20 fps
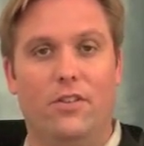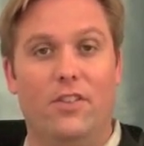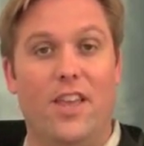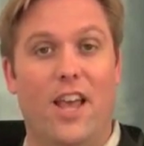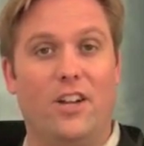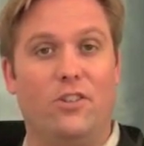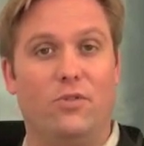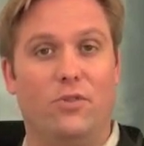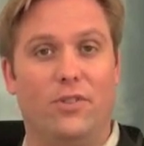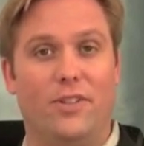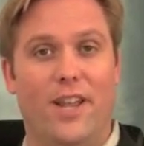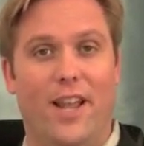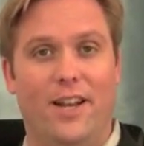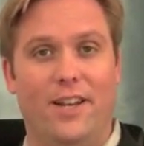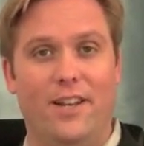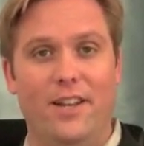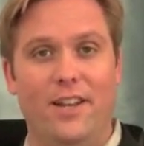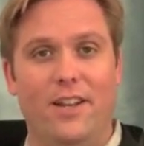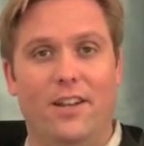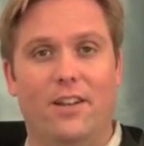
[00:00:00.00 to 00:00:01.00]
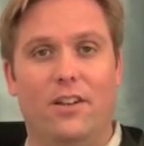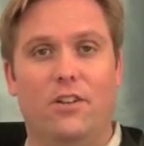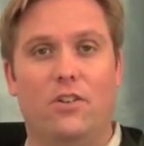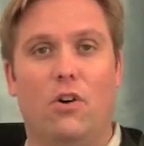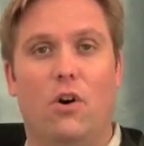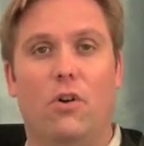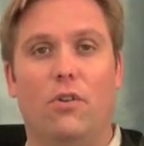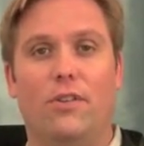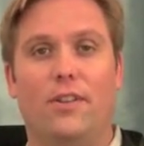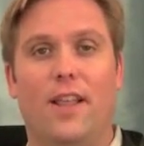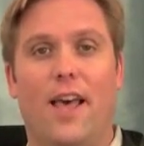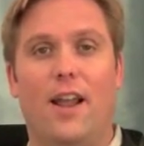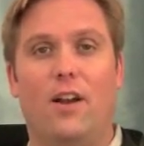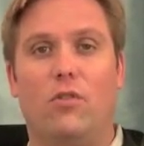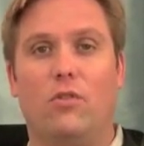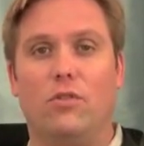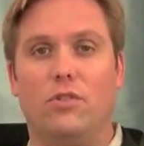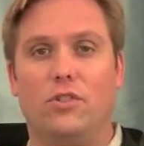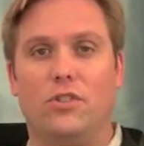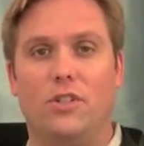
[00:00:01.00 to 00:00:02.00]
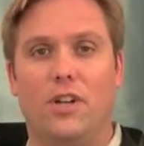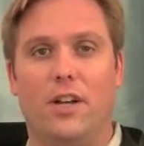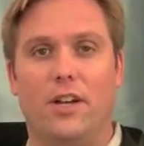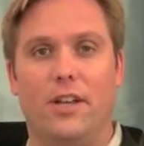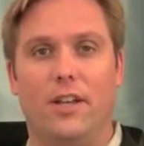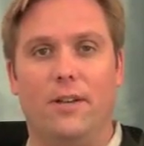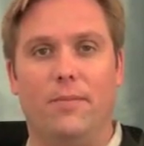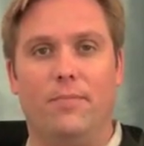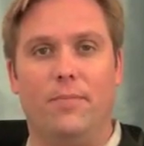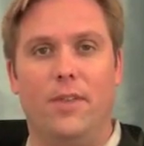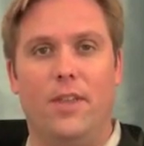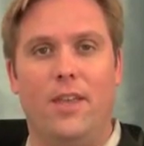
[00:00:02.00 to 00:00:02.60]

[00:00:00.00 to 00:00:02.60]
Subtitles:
The actual technique, called lateral chunking,